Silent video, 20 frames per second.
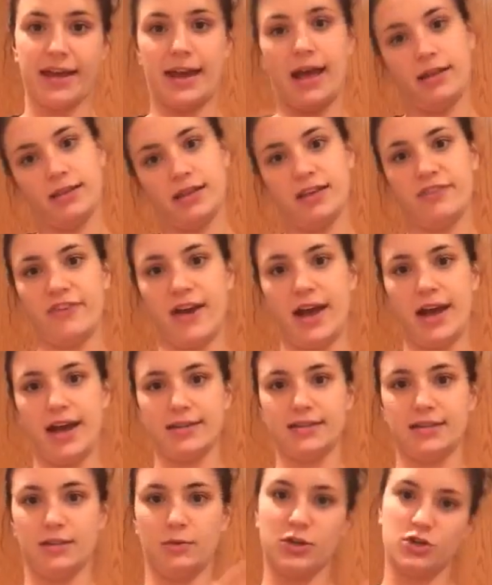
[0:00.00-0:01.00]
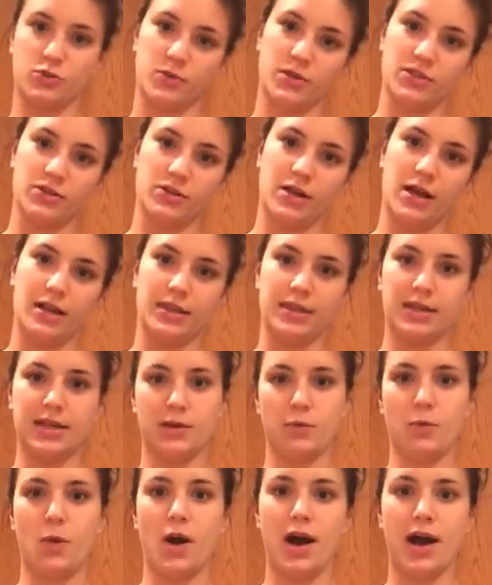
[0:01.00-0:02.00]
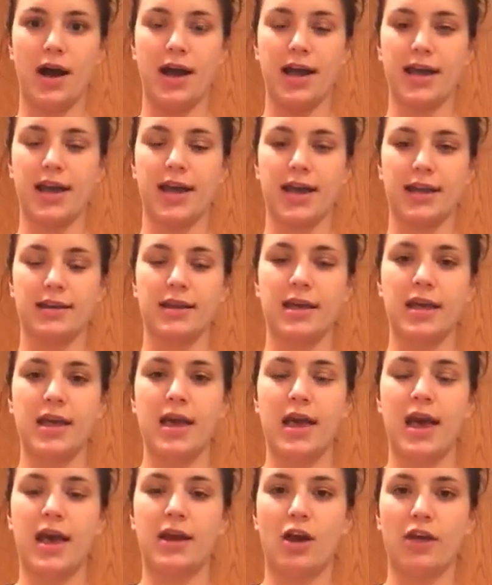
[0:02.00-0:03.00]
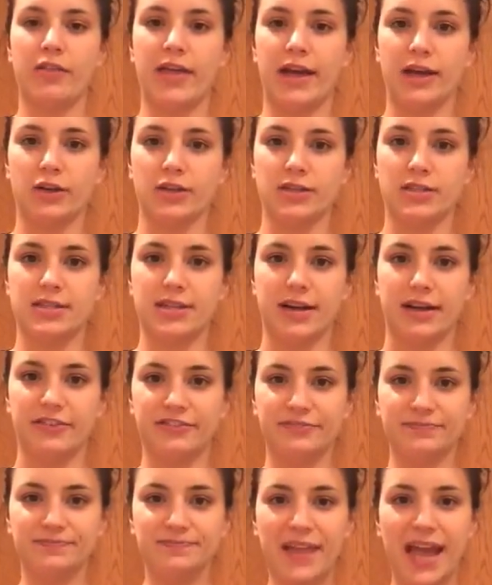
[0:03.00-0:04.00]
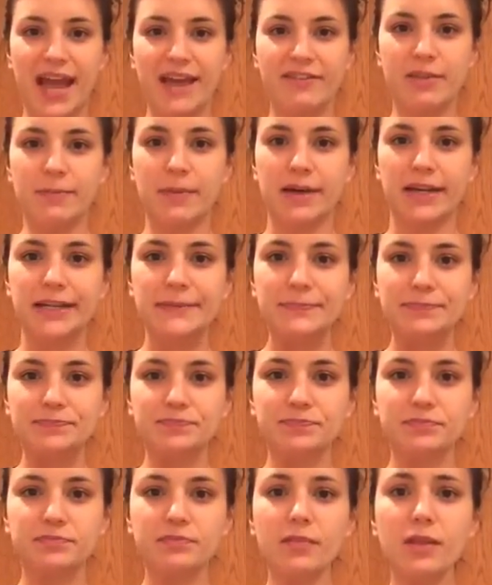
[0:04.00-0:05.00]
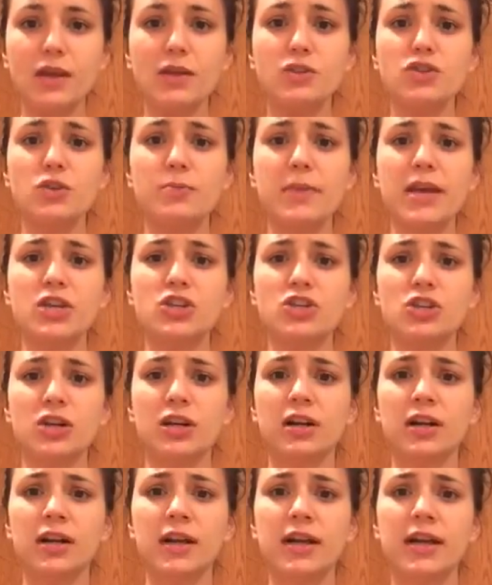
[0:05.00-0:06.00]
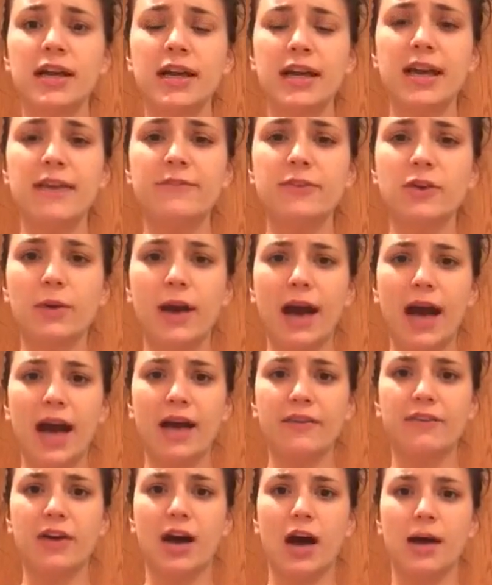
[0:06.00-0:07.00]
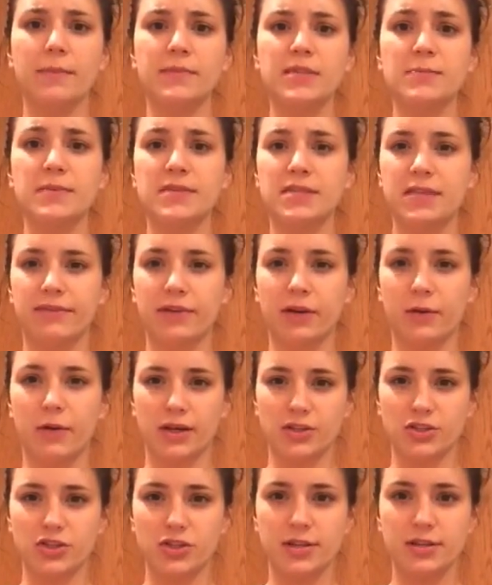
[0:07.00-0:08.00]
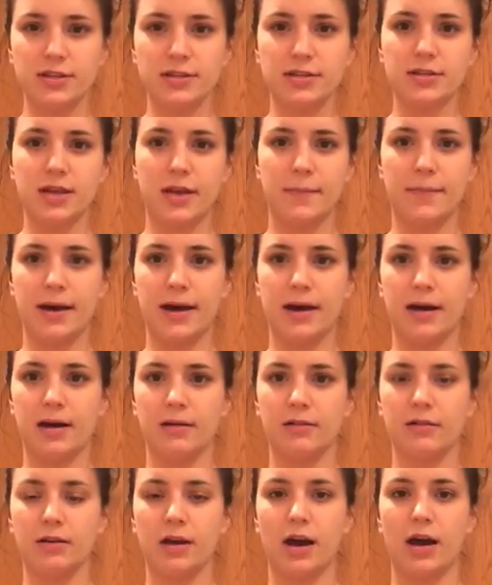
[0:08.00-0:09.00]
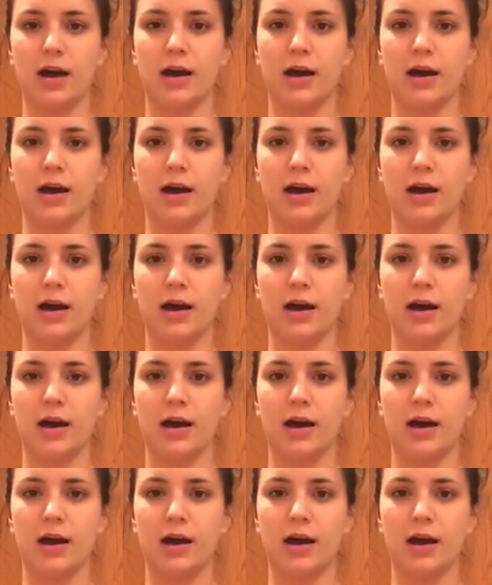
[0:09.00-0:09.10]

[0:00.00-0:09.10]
and healthy fats and which ones are healthy and why and all that good stuff. Hey, everybody. So make sure if you have specific questions about,